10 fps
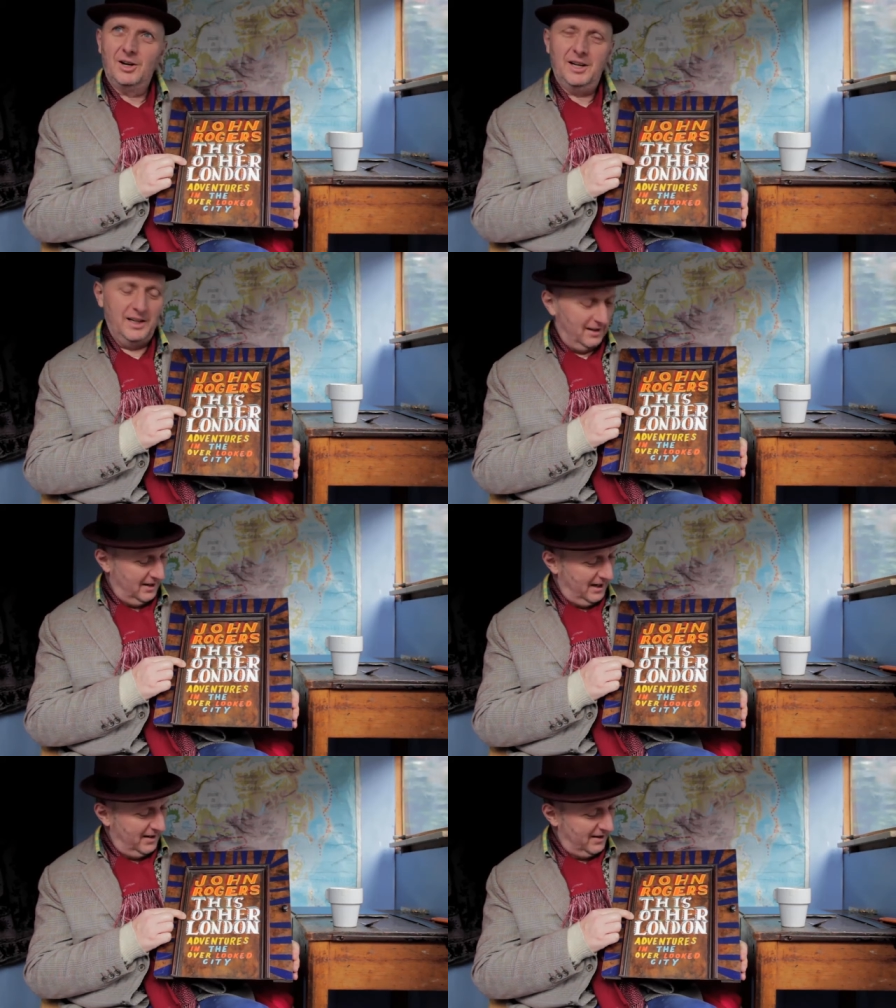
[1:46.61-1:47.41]
in
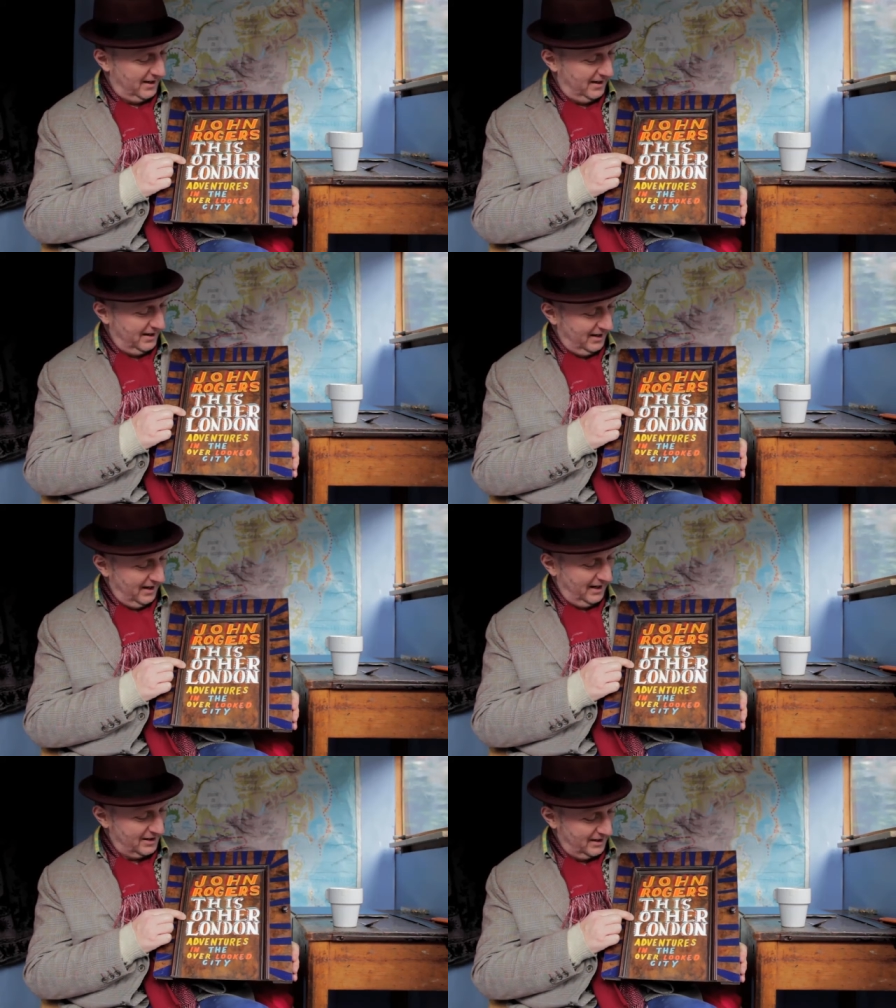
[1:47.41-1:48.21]
in there
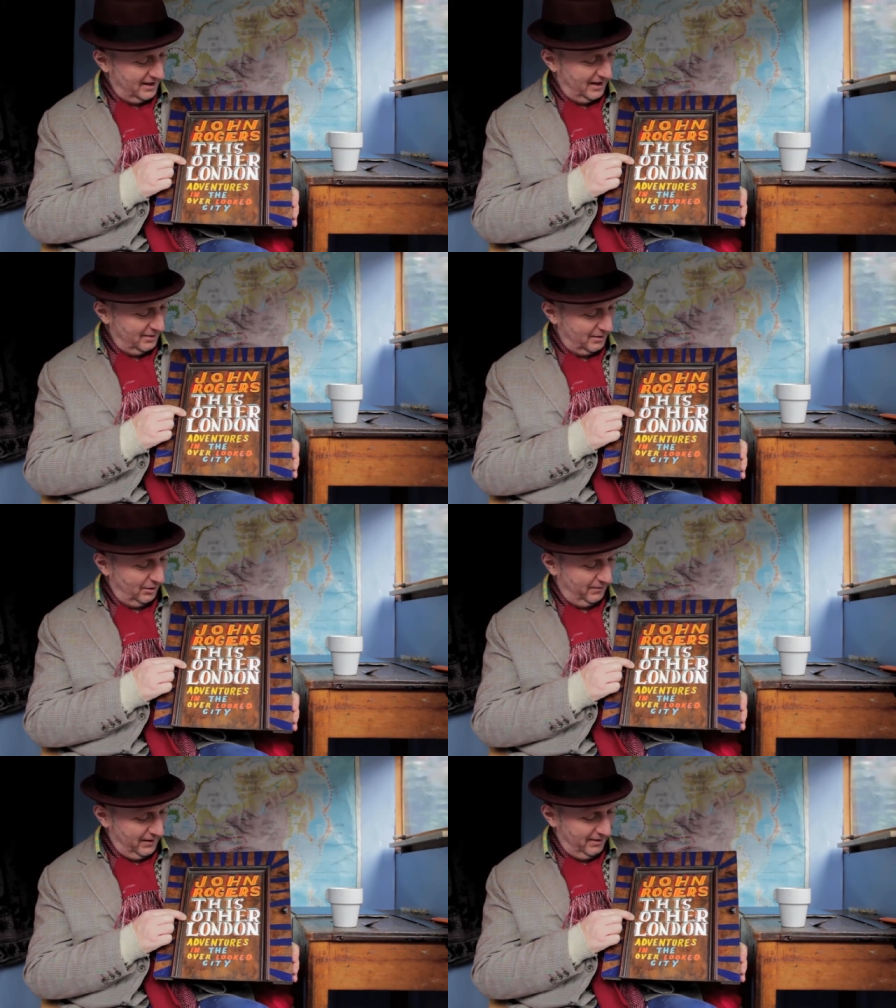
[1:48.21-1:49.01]
and actually that
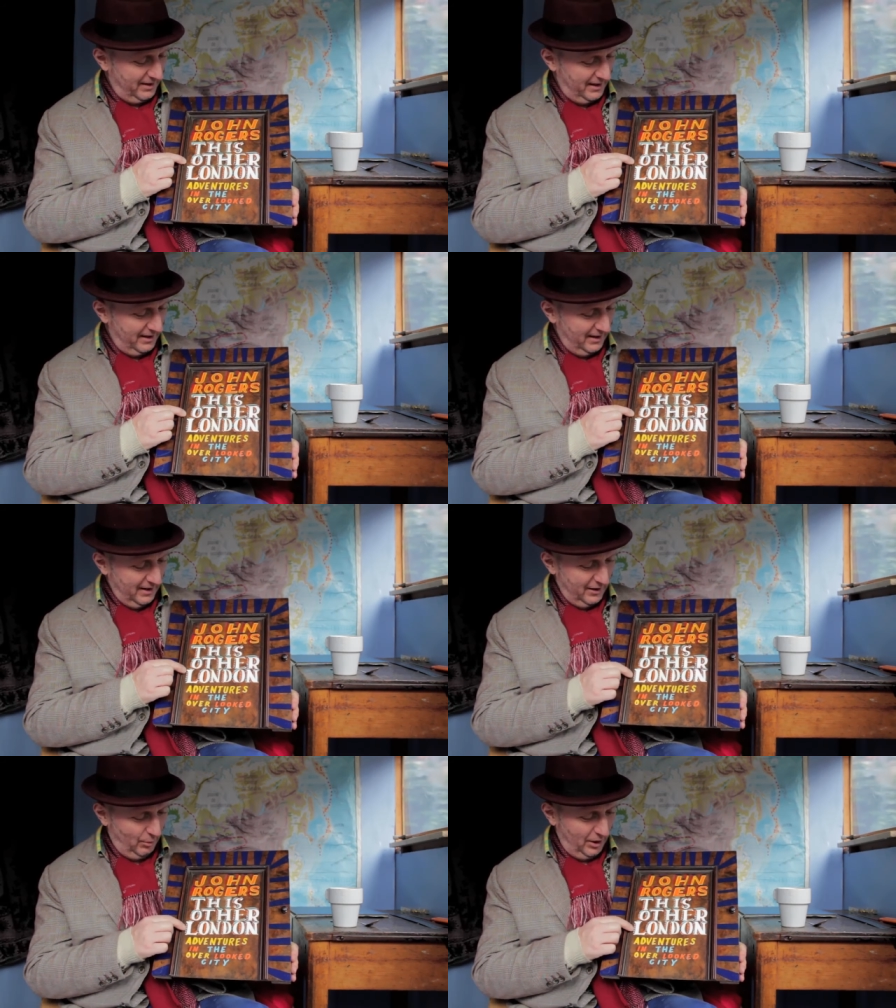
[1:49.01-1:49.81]
looked very
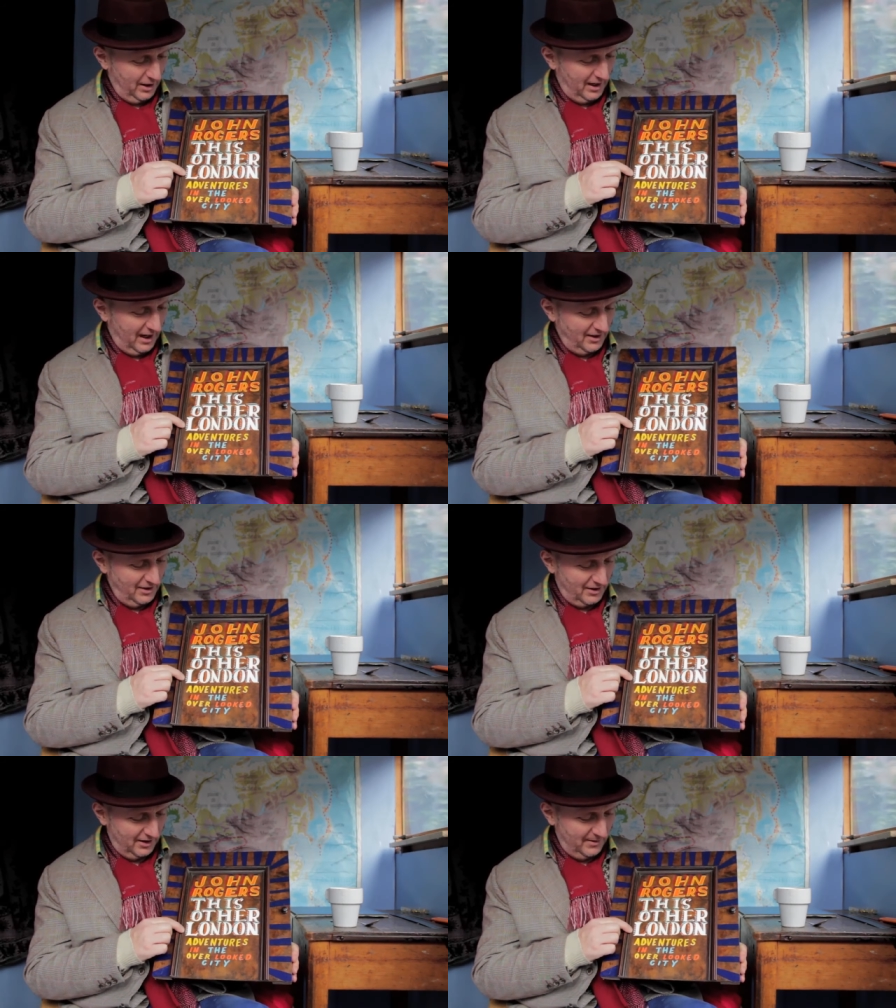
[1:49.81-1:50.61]
the word
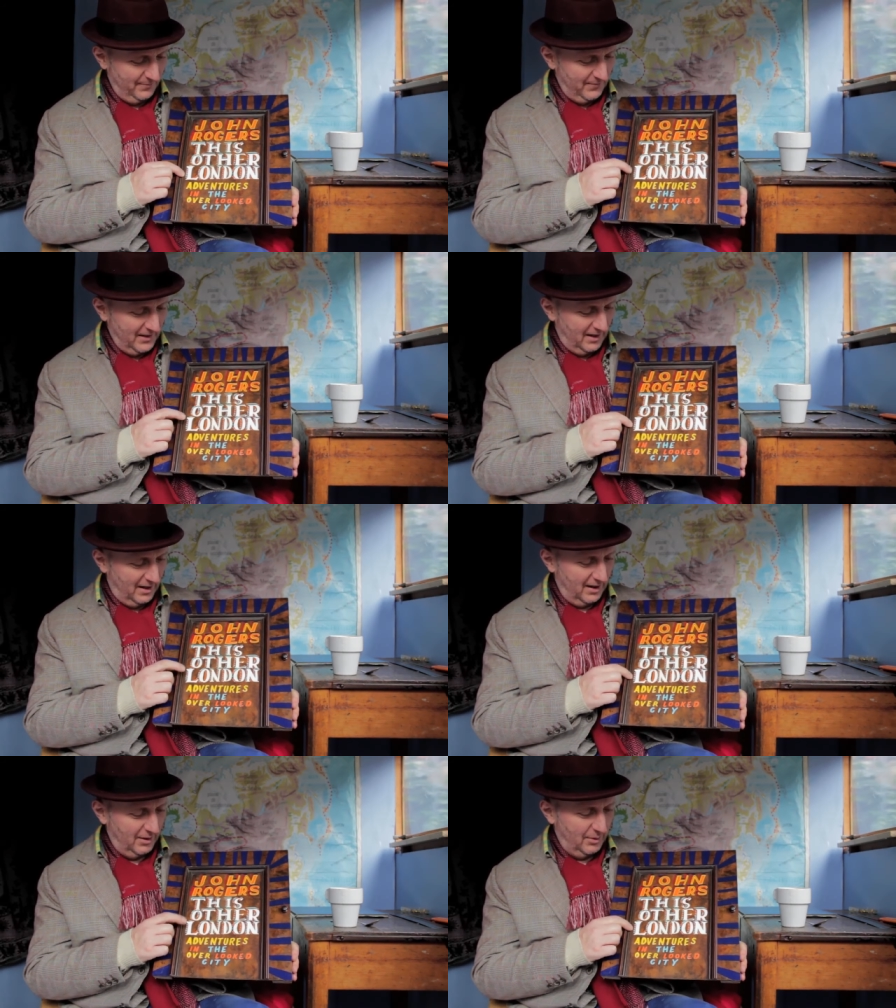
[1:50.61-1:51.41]
London
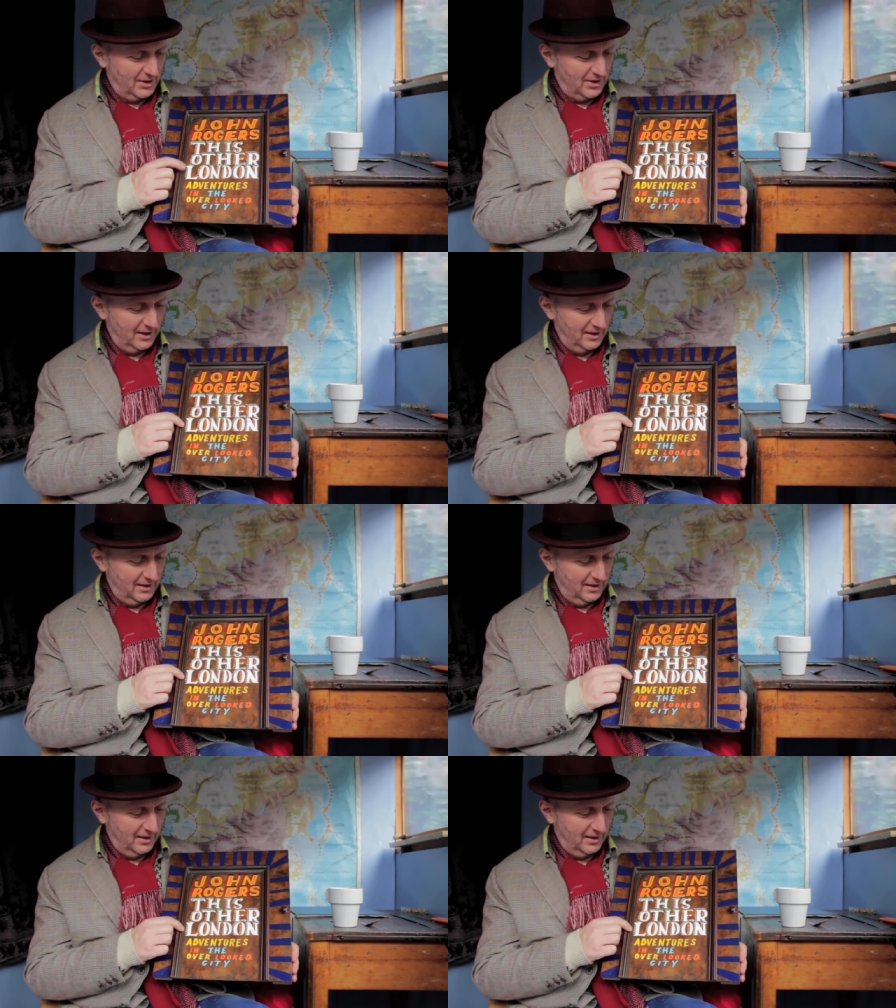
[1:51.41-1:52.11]
I always think